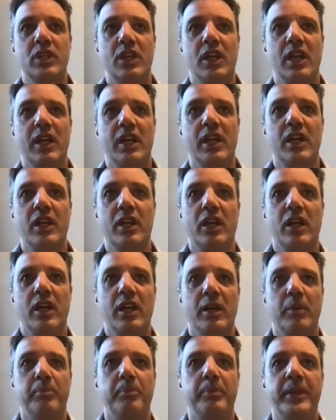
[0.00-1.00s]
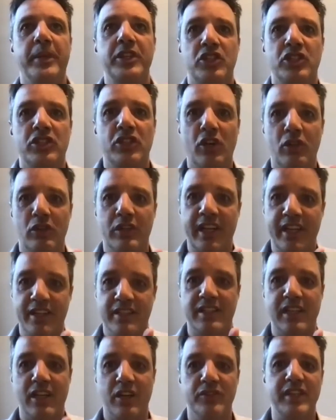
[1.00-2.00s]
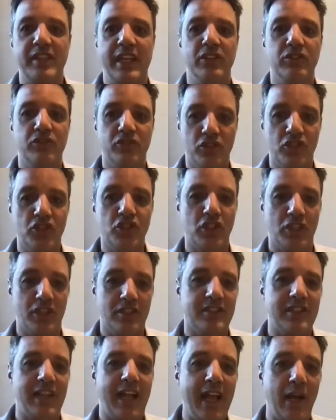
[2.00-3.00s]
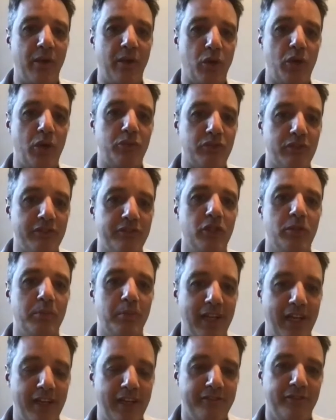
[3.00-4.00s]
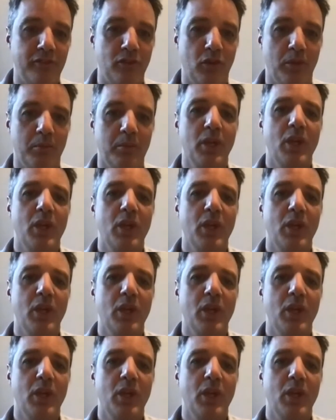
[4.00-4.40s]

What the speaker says: pigeonholing ourselves into just our own review platform.